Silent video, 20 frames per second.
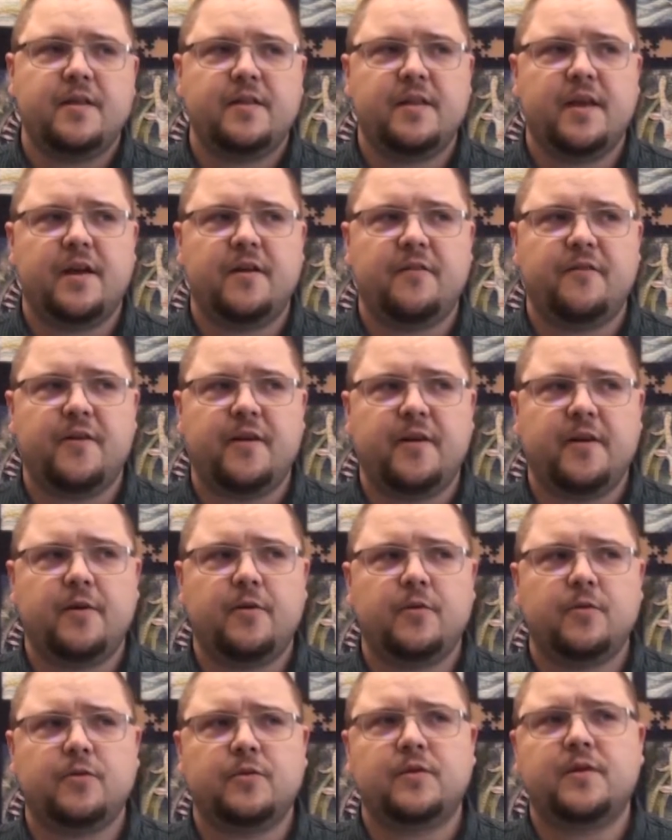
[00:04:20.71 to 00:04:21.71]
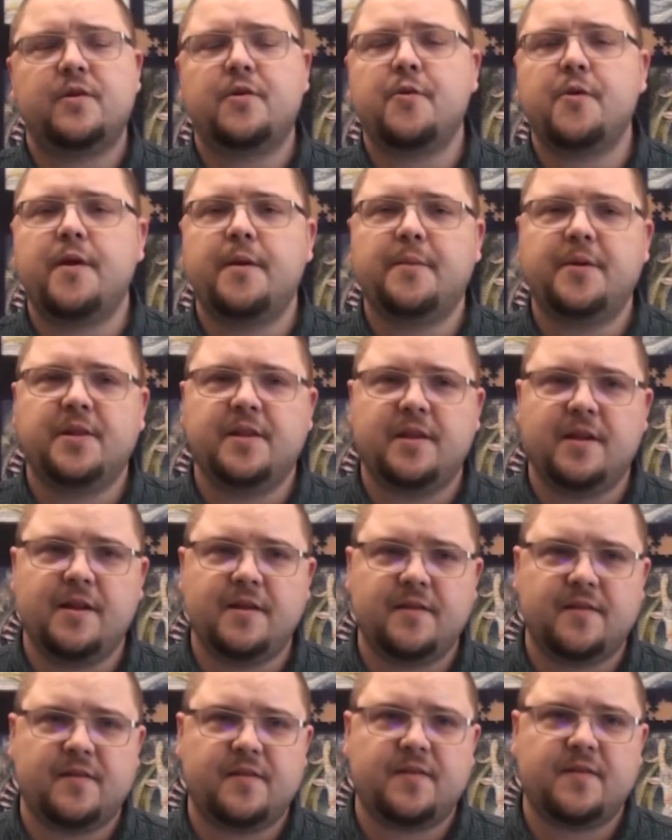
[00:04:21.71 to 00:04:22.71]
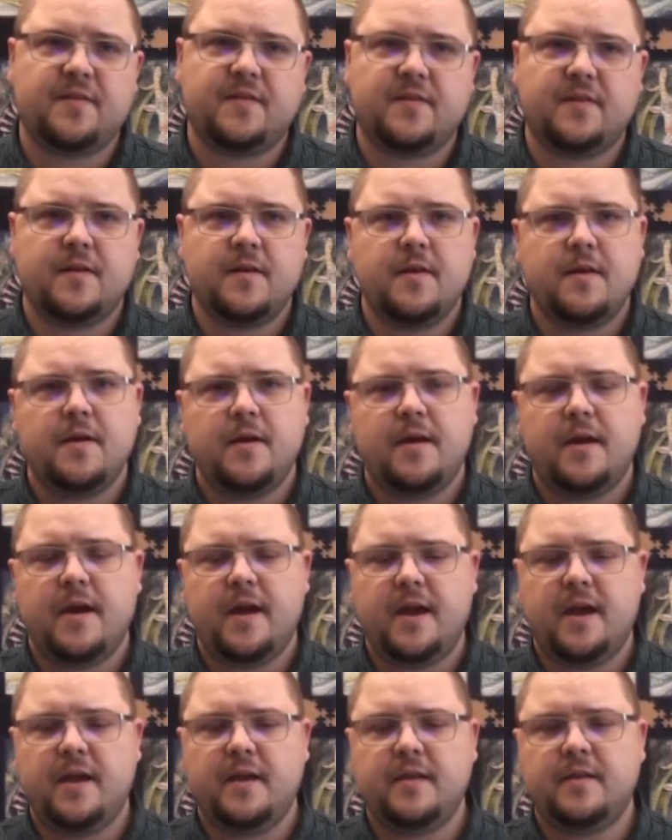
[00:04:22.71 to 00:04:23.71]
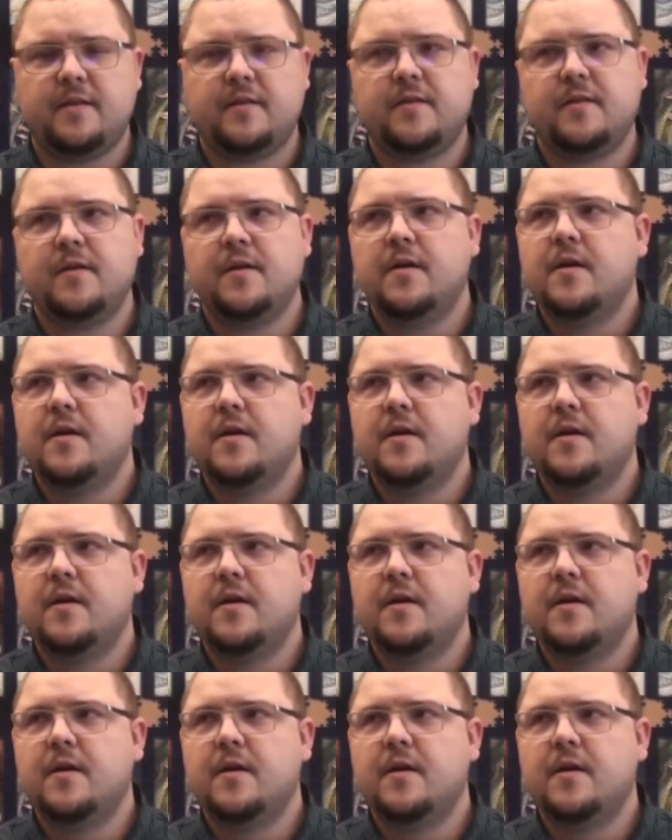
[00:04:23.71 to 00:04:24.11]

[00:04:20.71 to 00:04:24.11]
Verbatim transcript: They are very good criminalists and